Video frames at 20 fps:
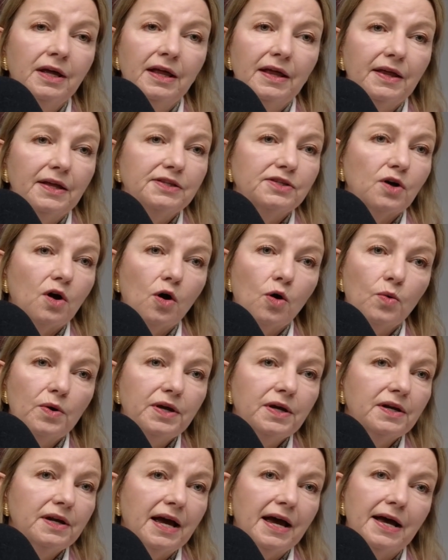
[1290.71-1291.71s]
That's all we
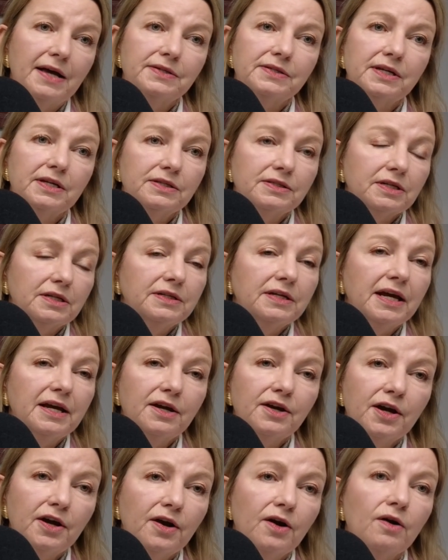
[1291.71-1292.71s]
can ask, is to take
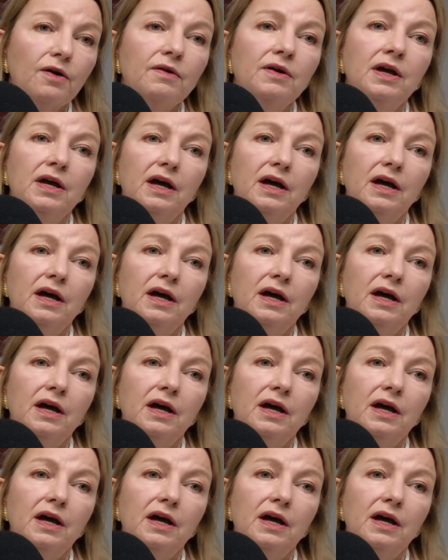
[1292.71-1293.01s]
care